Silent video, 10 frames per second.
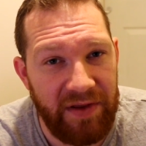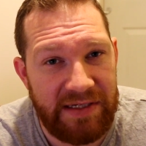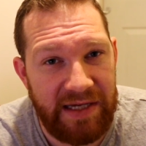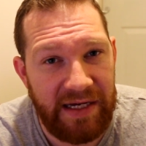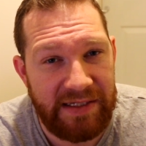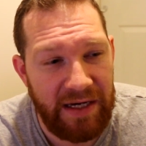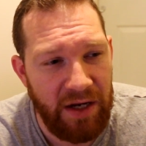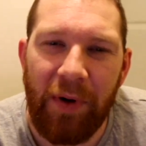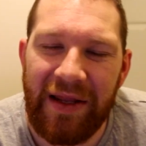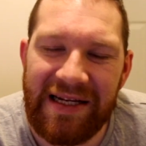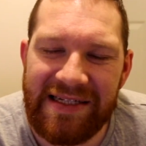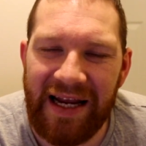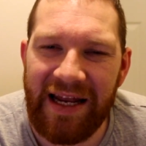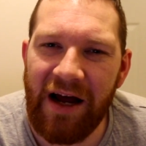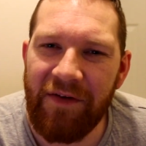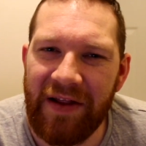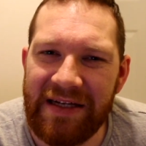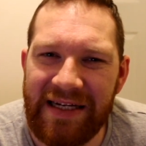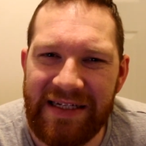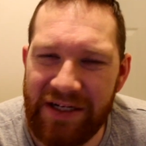of the season, but in that second half of that
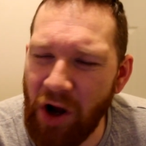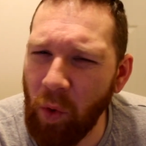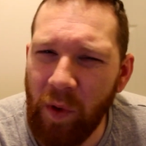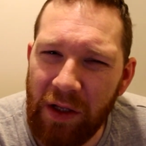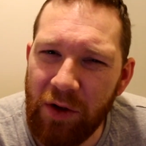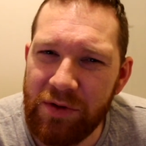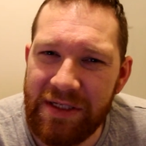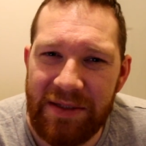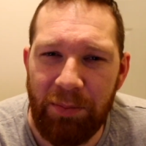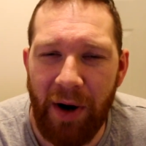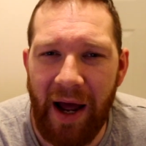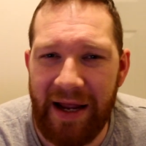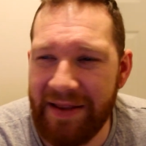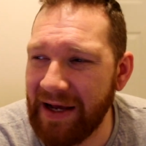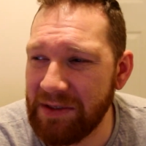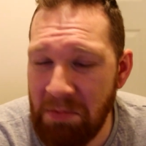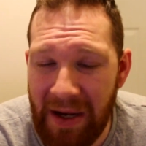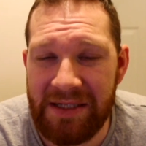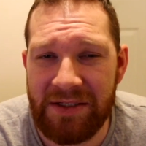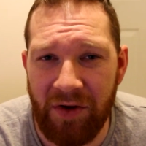season, only losing to Brighton, that's
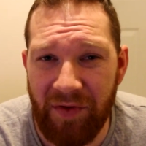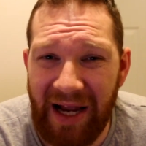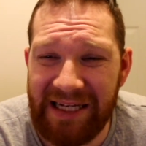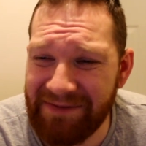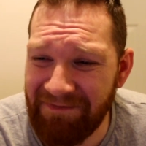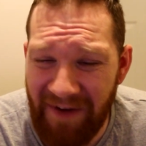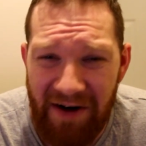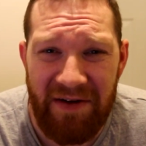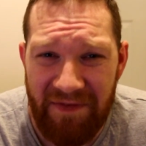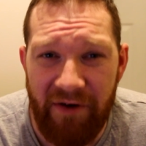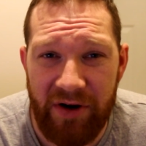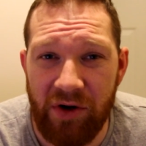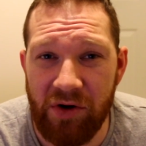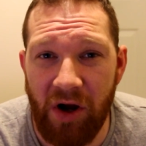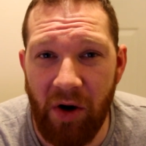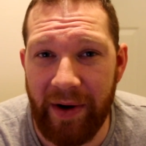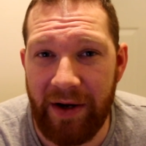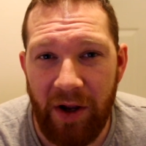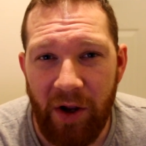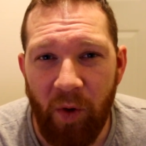mental. That is very, very good going,
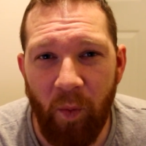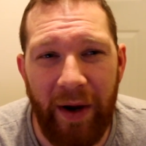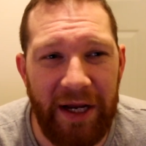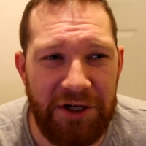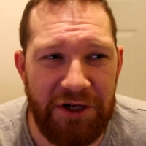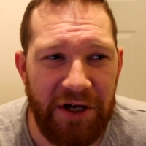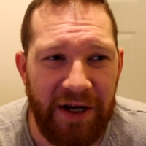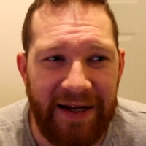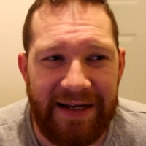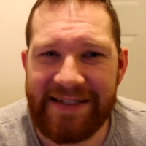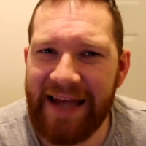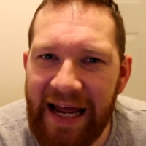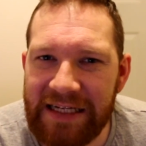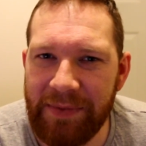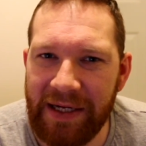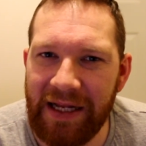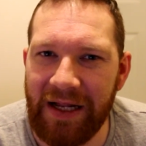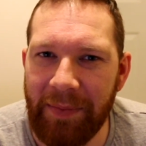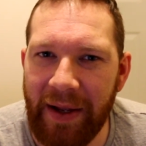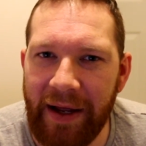which scares me a
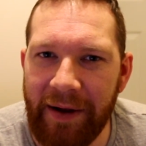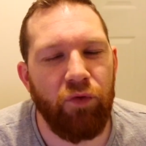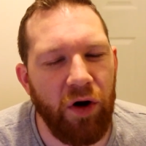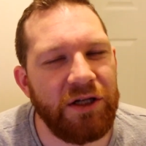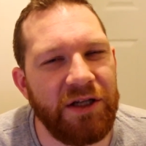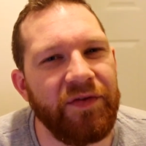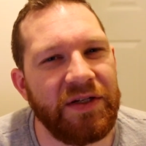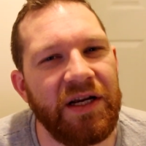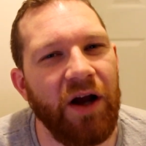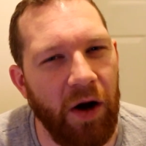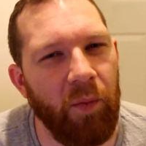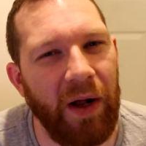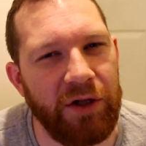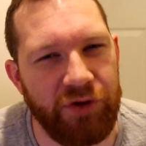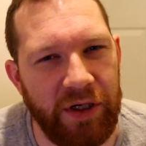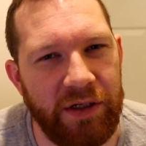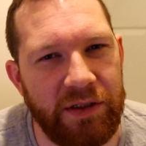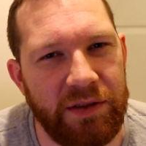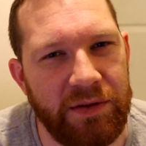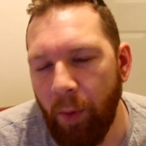little bit. Roy's obviously got on well
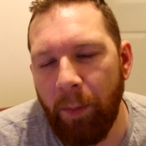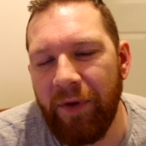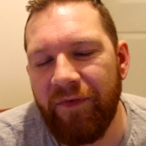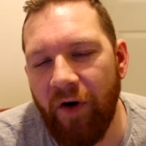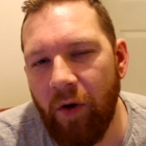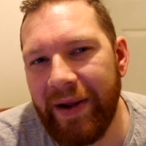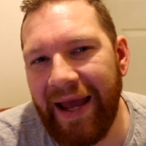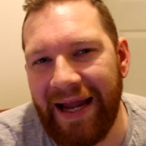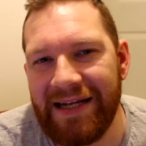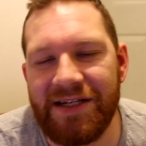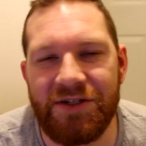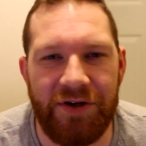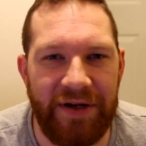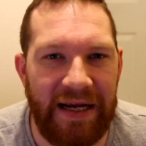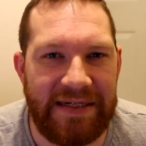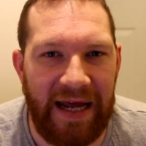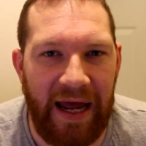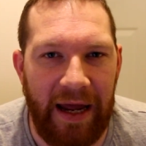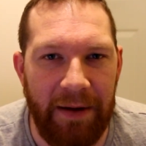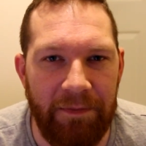drilled. But before we get into Sunday's
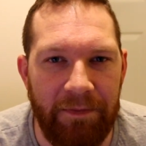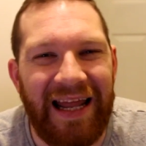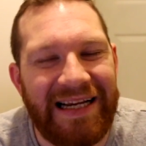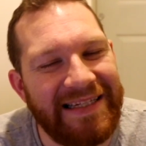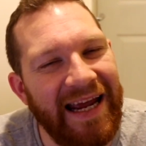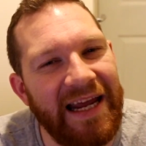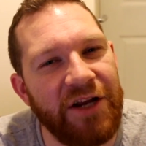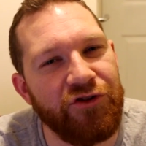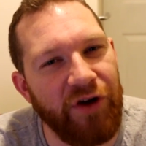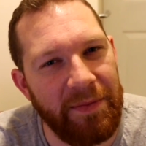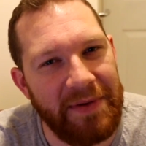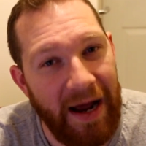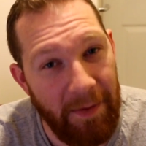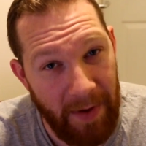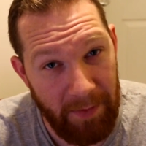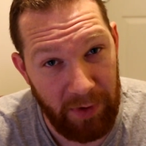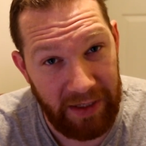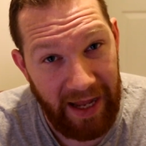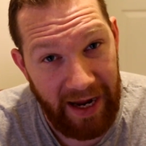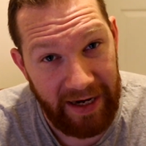game, let's take a trip down memory
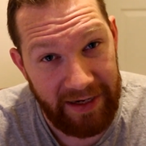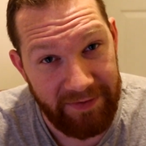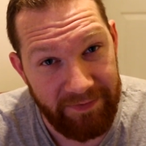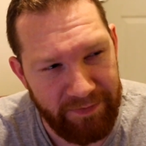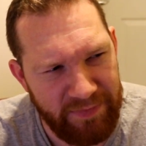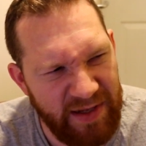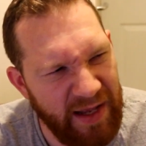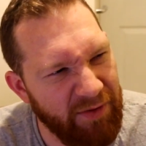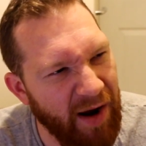lane. Did that